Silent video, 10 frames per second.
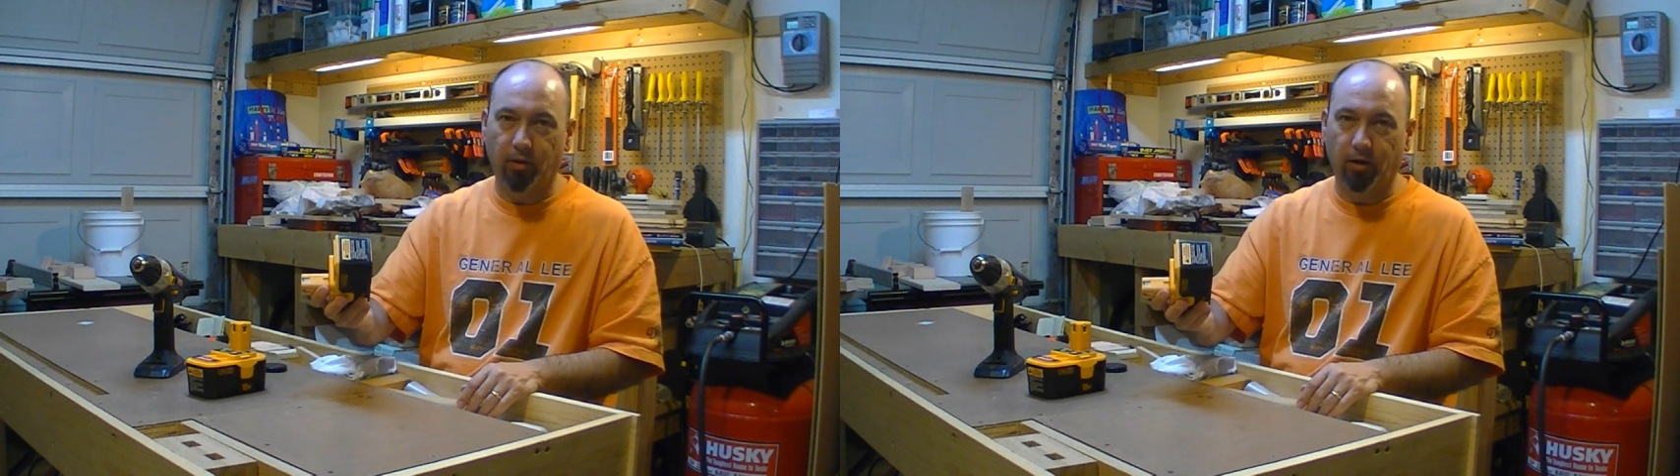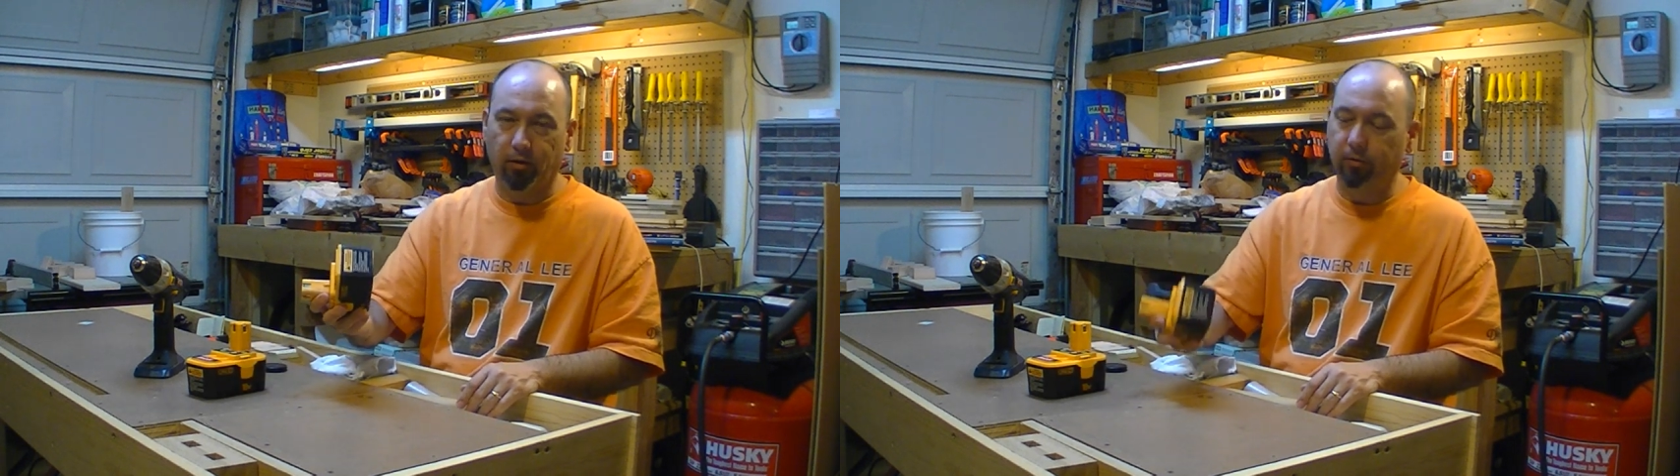
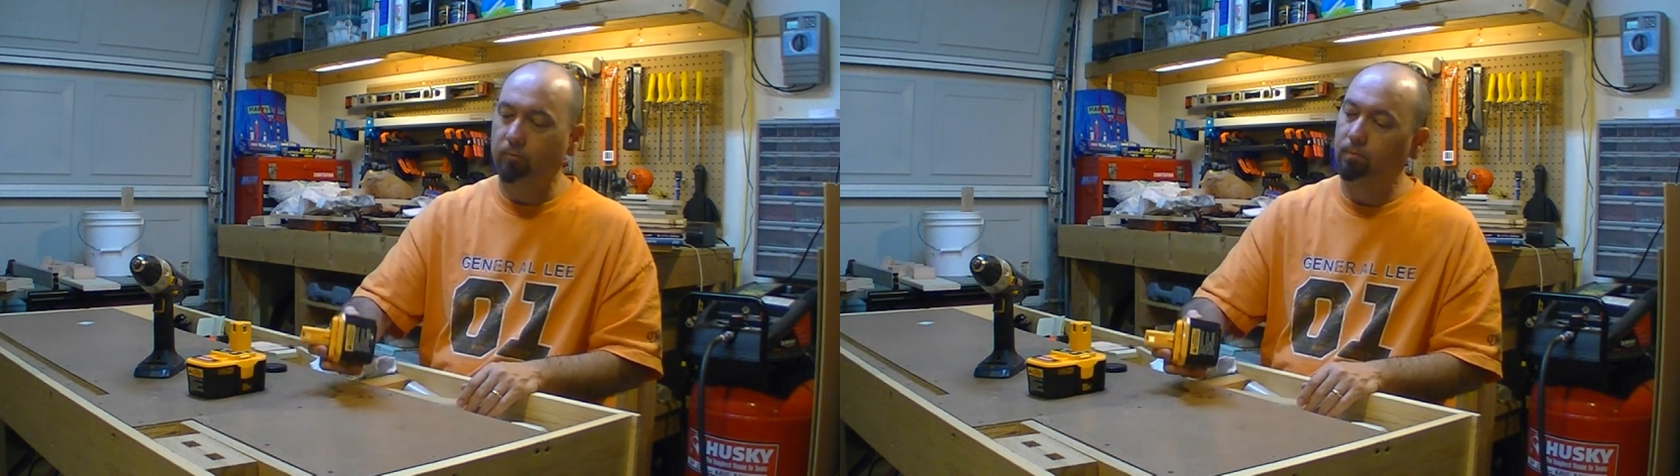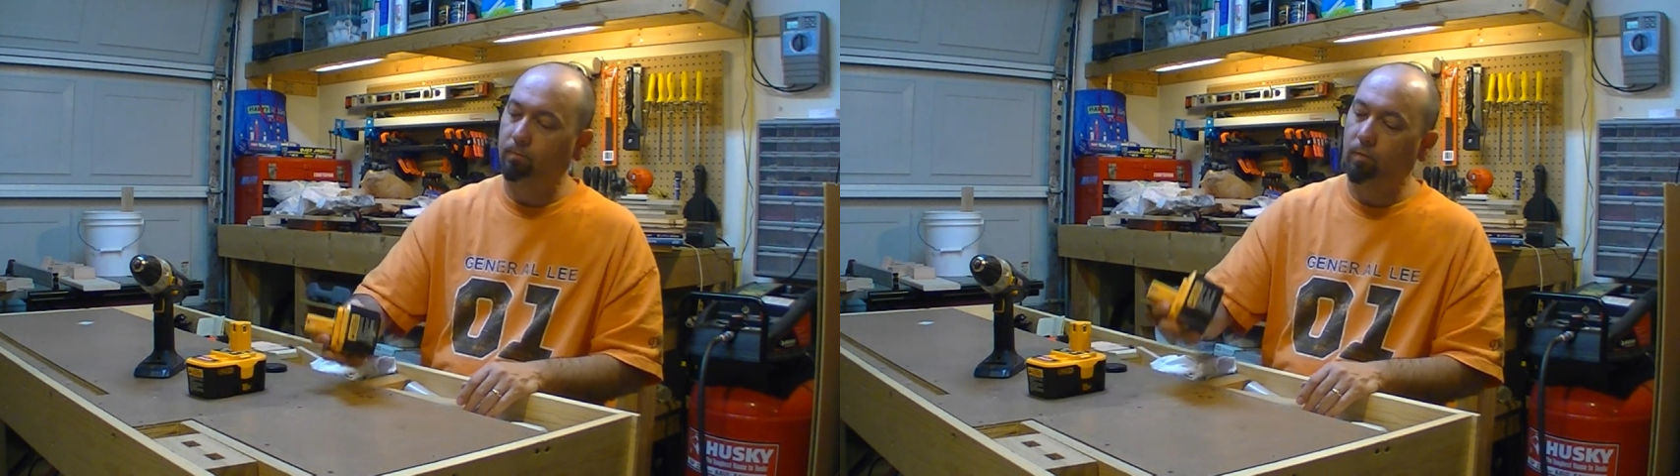battery
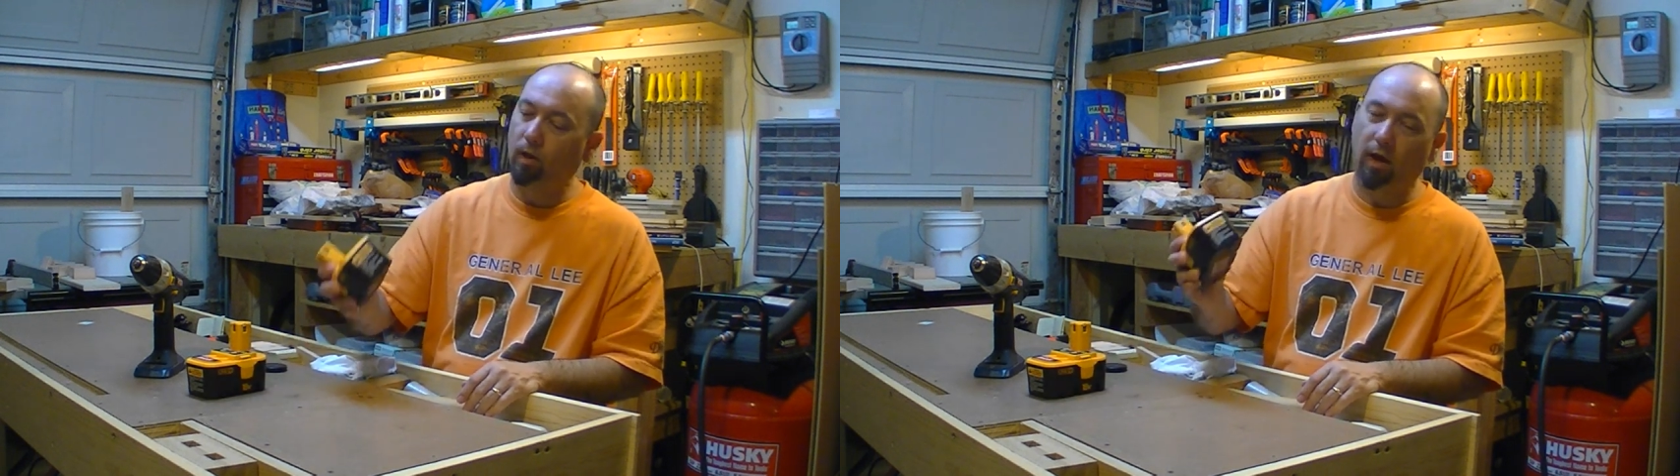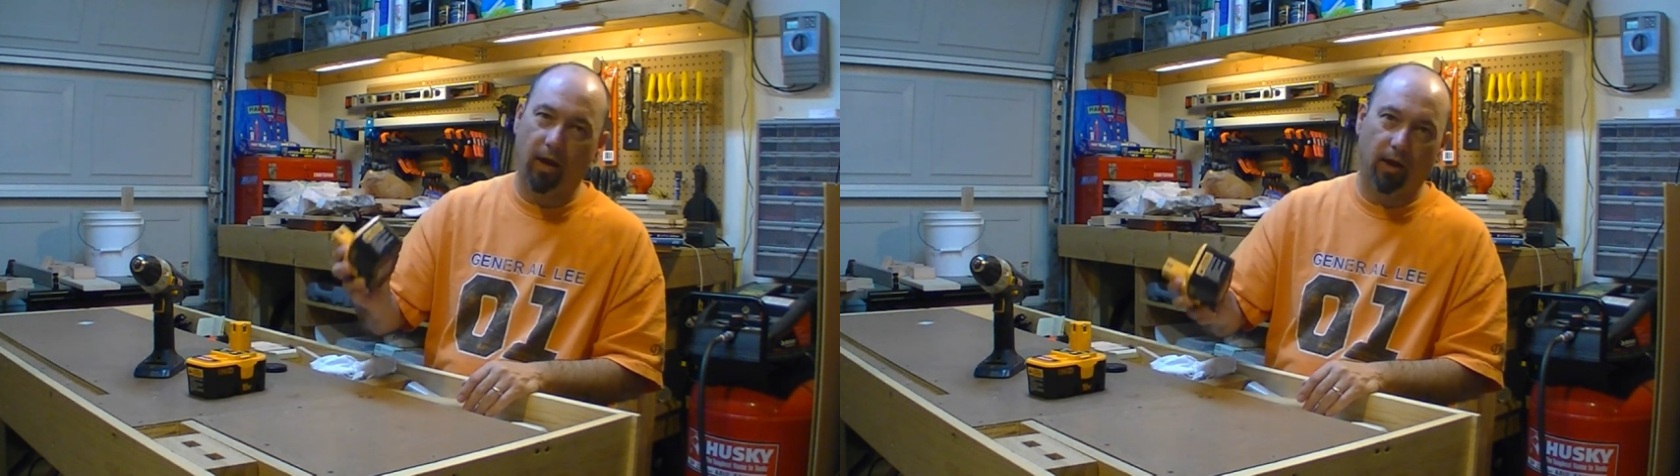
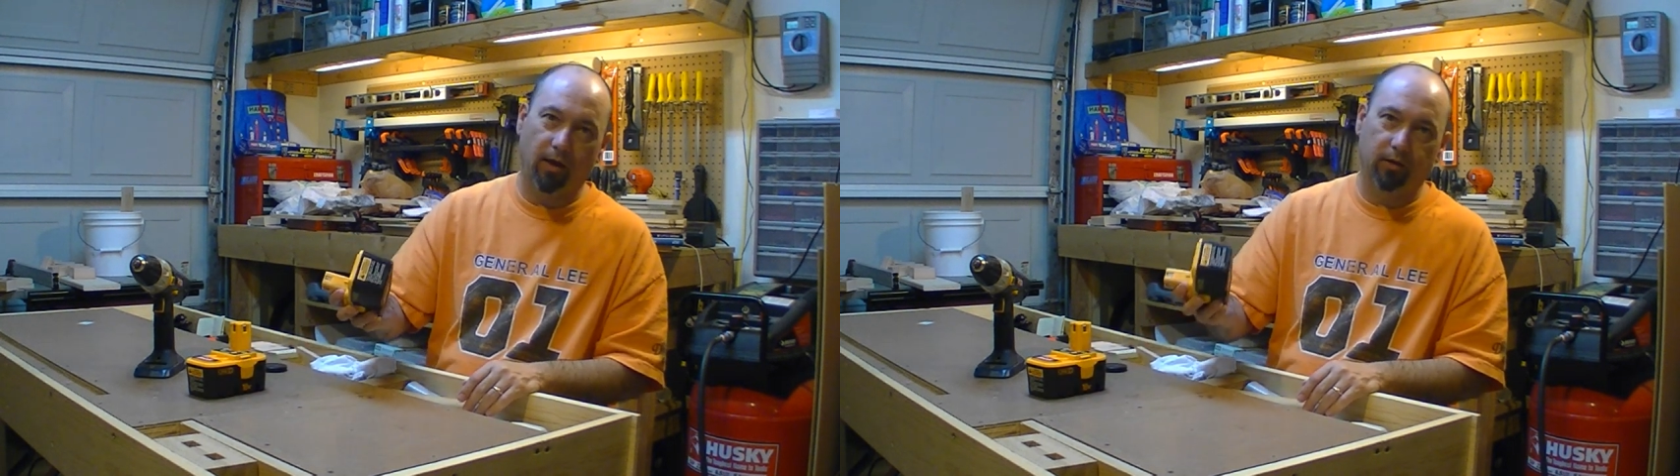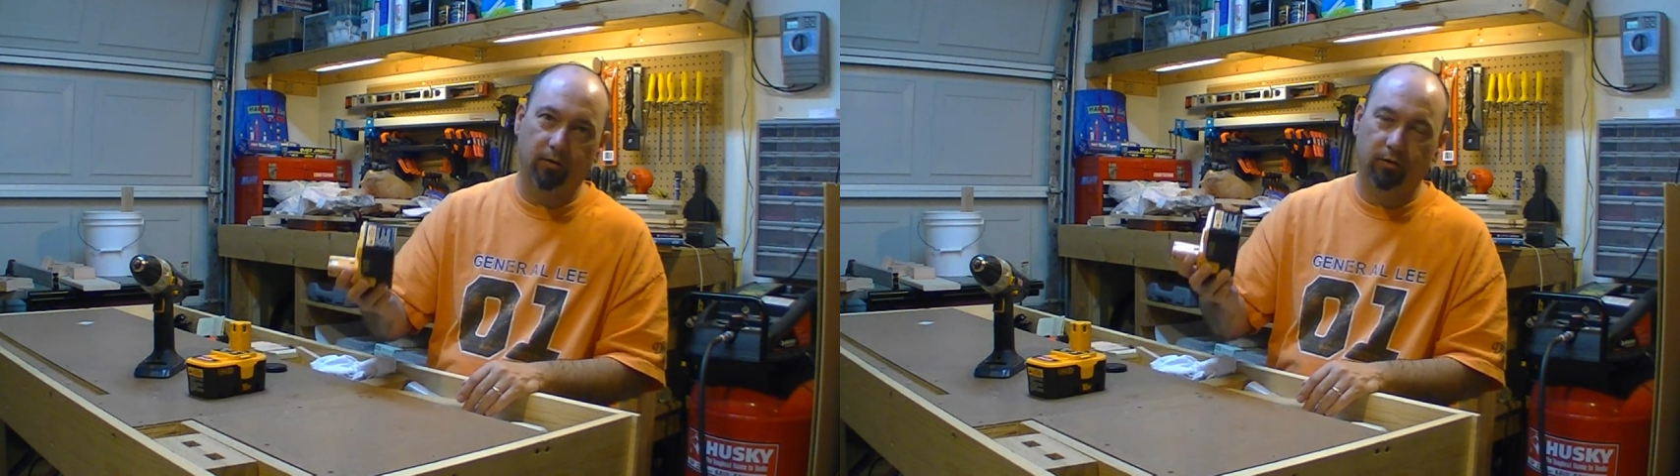
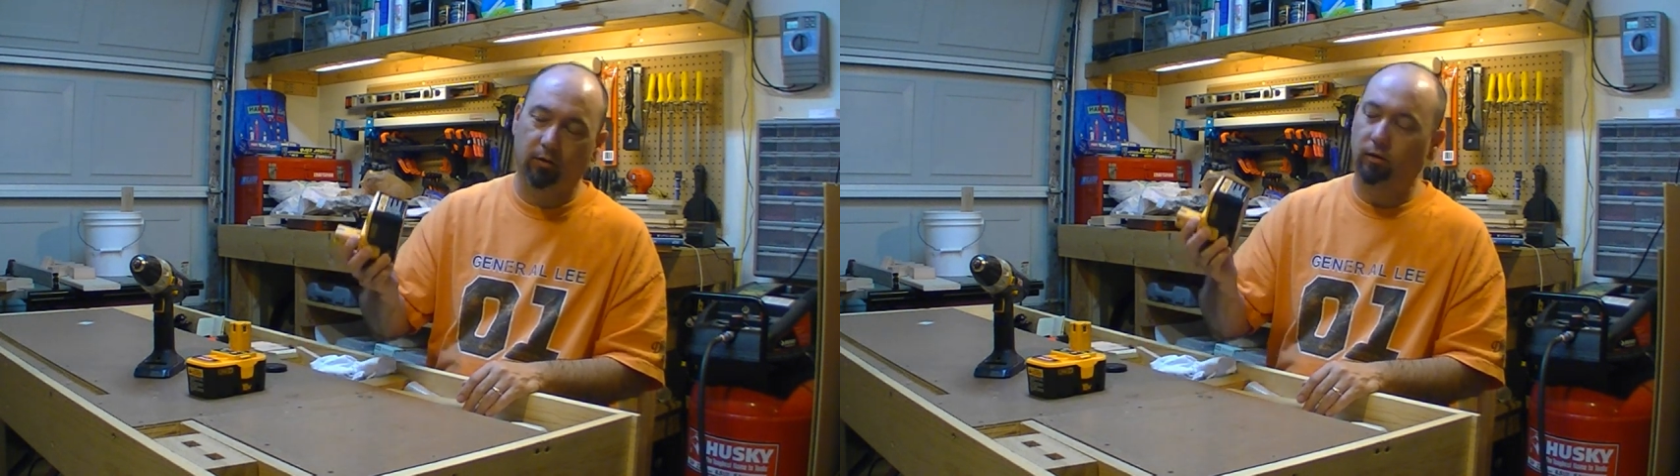and